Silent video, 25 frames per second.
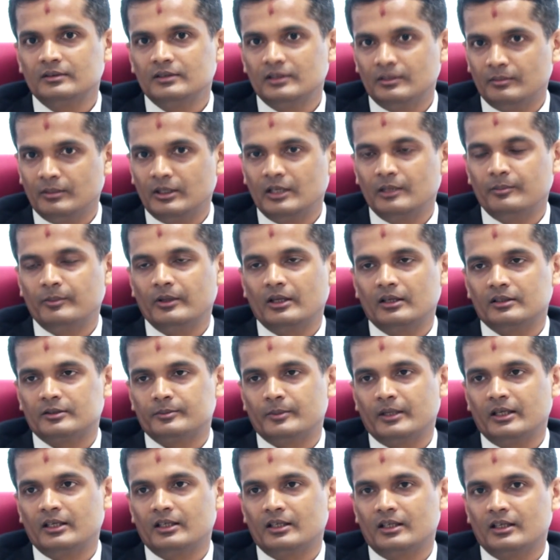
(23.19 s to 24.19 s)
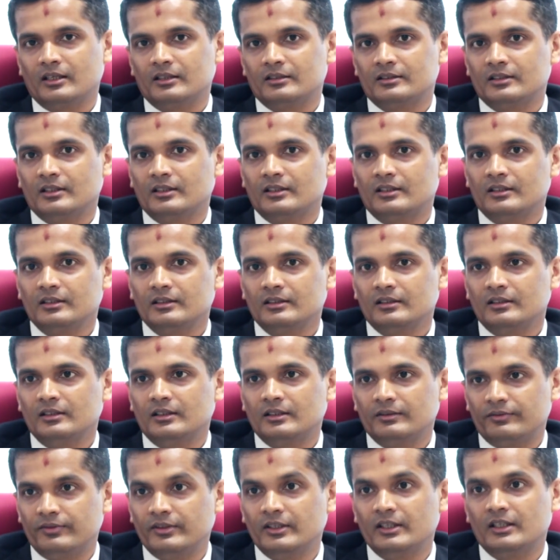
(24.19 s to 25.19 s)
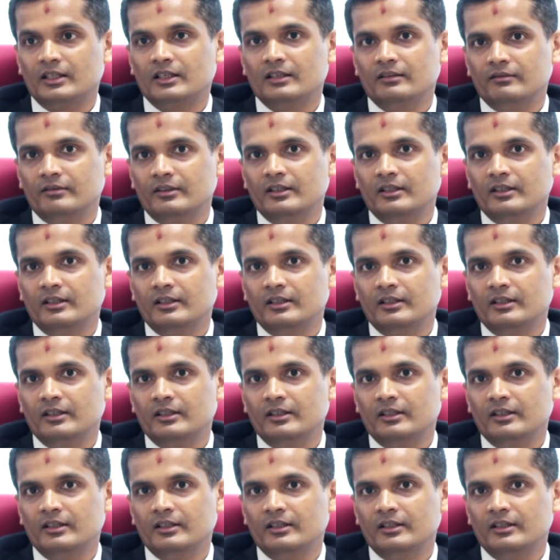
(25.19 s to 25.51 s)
the Manipal Spine Care Center, definitely